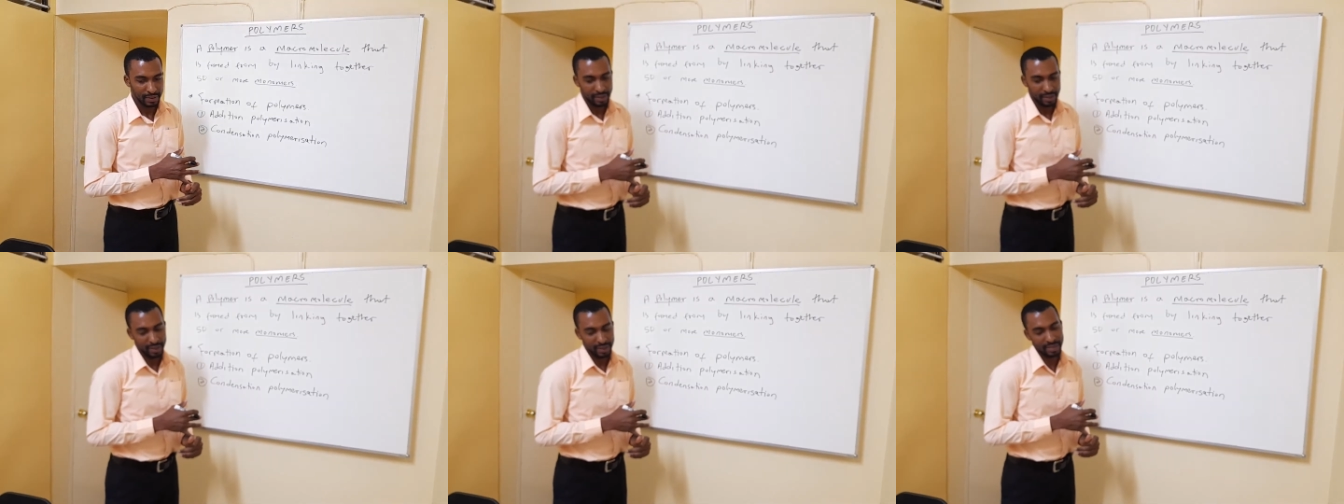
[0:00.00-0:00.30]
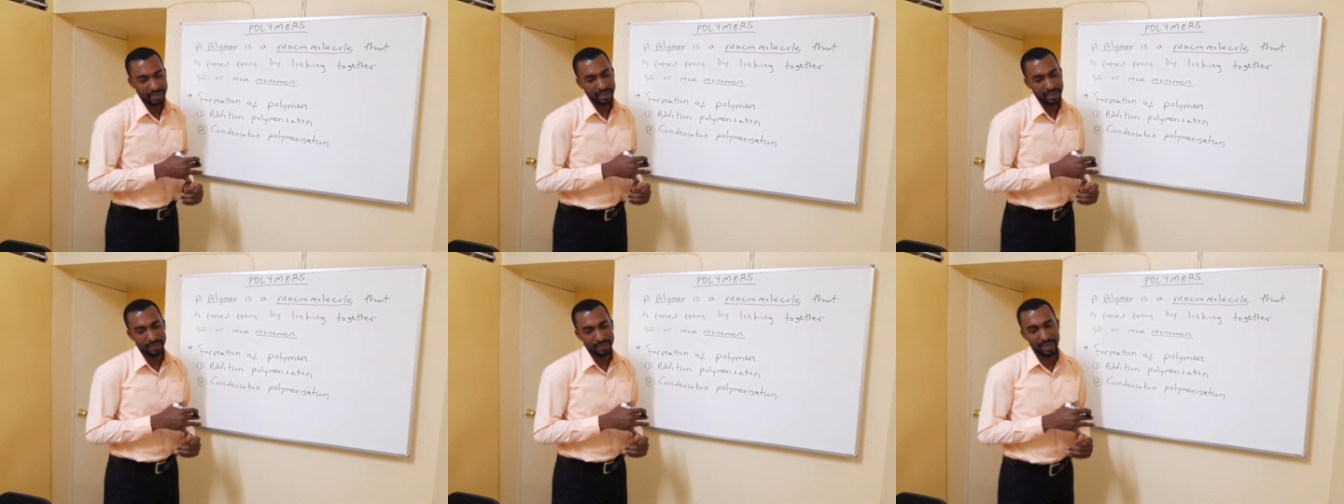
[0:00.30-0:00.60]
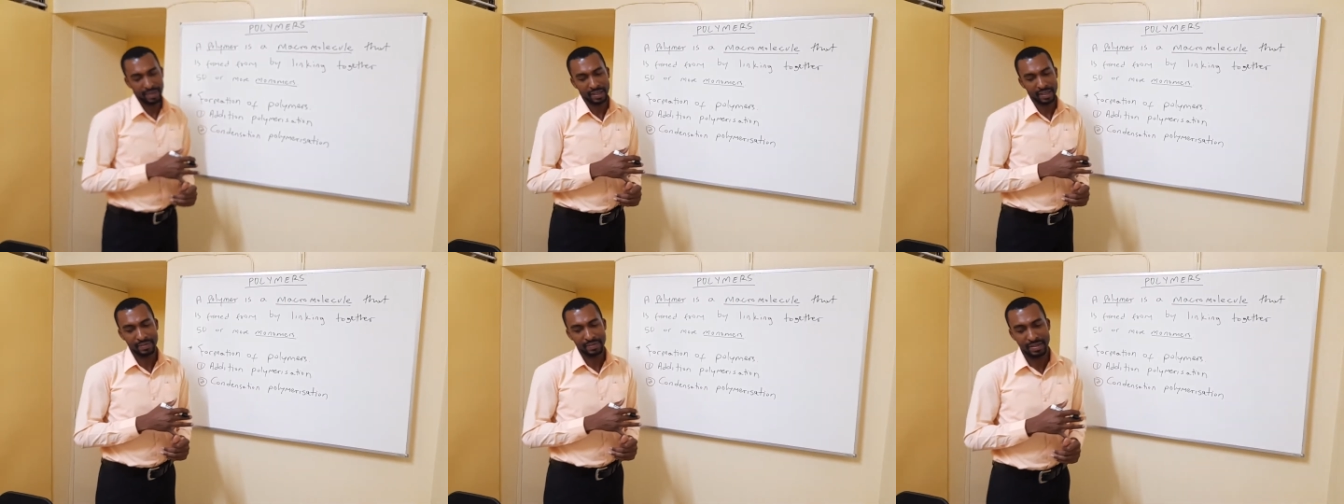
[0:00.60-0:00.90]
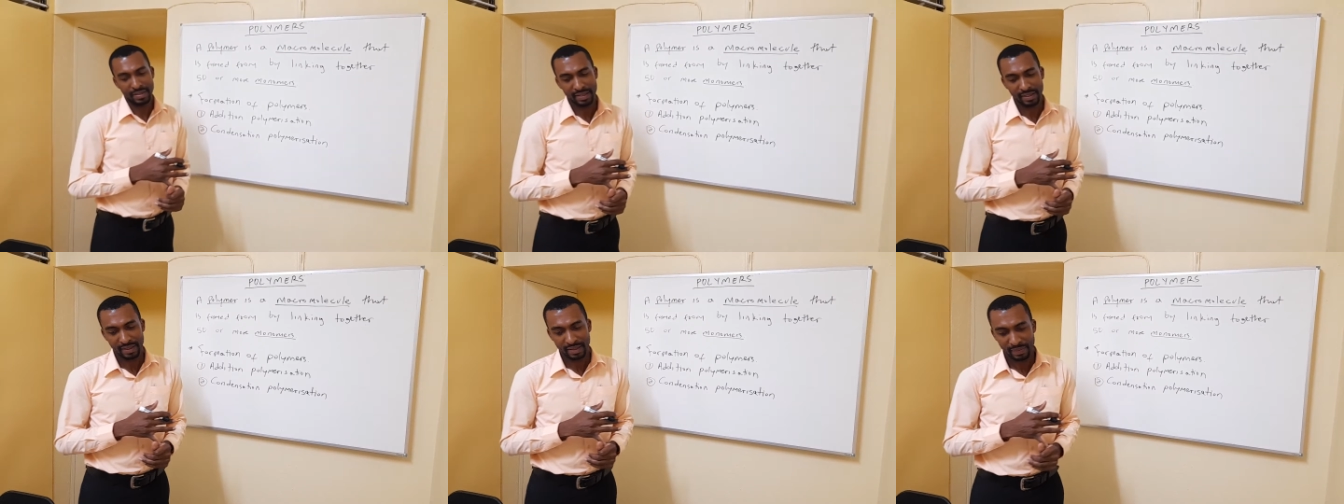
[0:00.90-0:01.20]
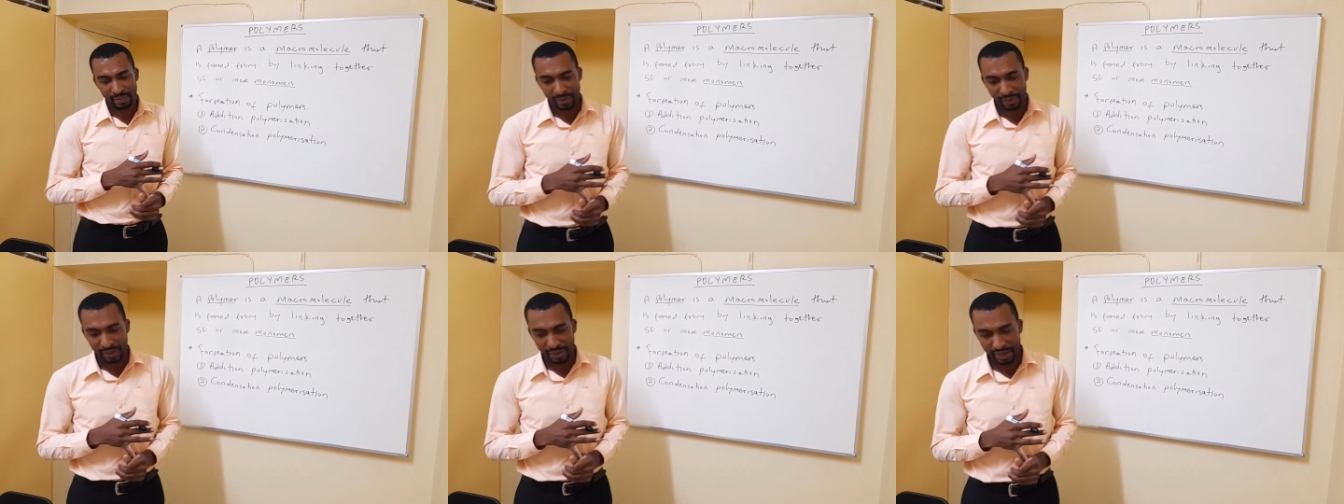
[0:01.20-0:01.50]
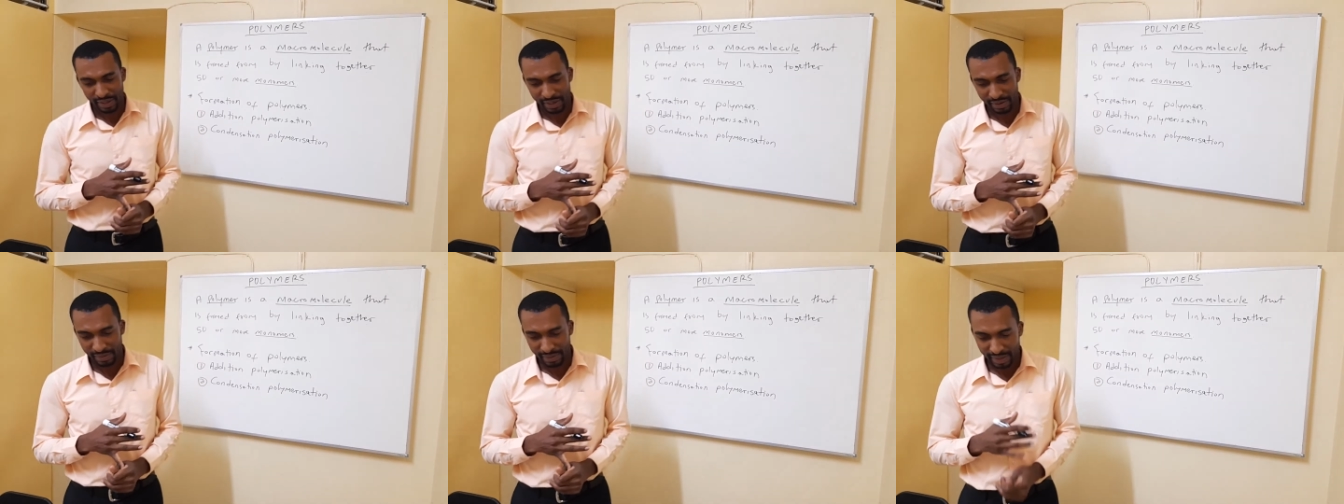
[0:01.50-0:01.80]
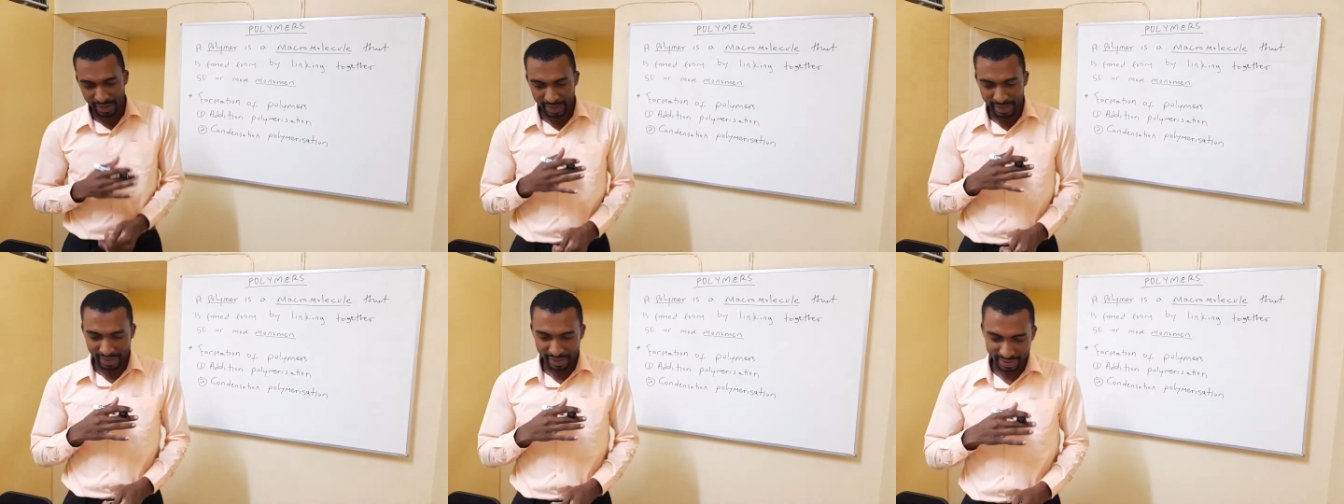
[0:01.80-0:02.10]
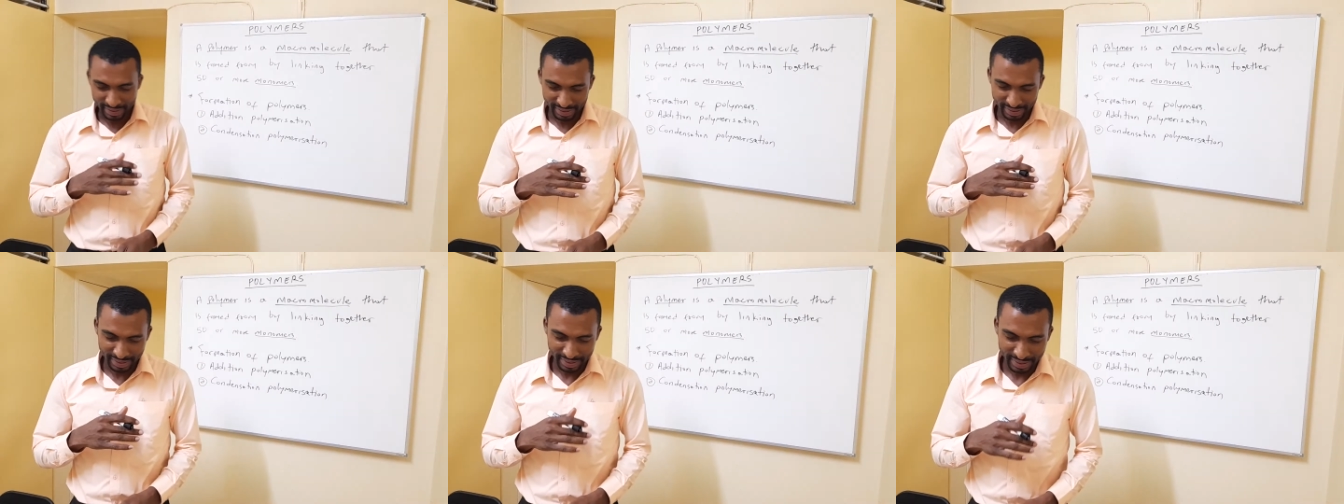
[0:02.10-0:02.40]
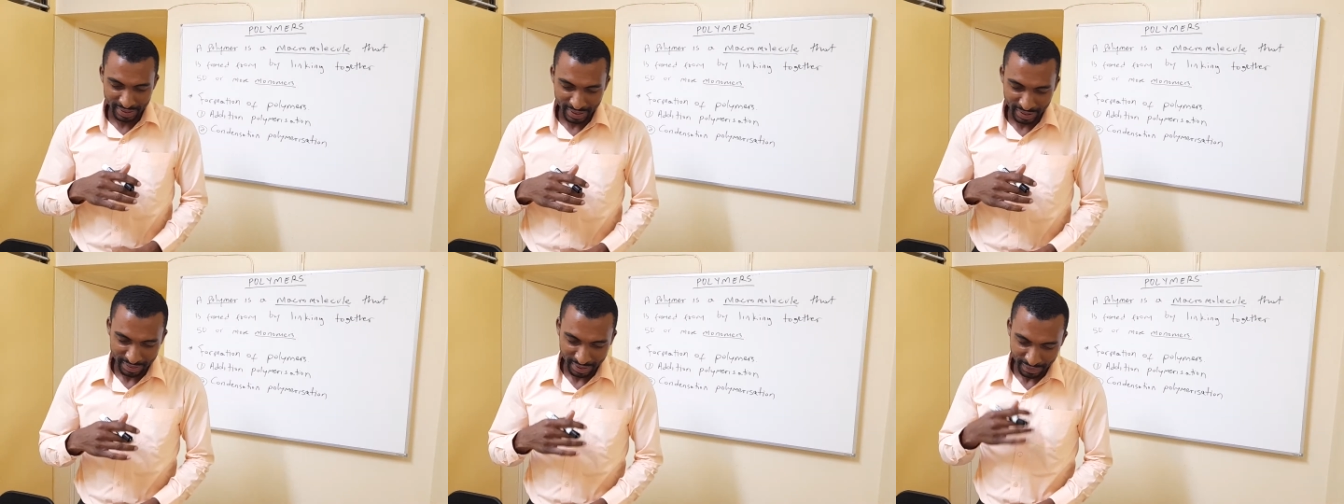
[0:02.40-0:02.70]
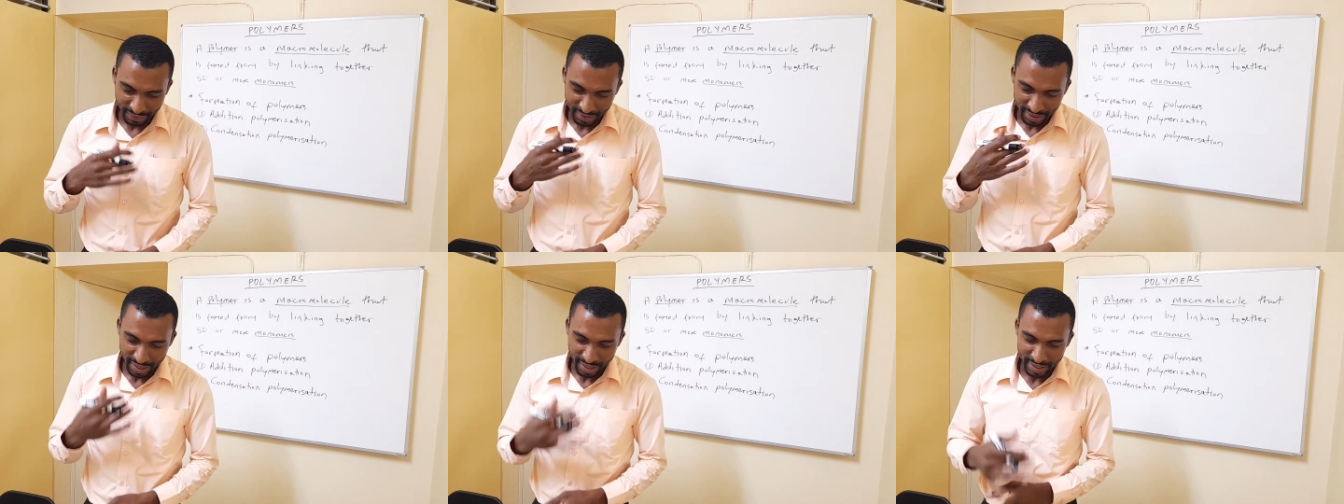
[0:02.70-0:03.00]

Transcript: Except that I'm seeing in the book here where in terms of the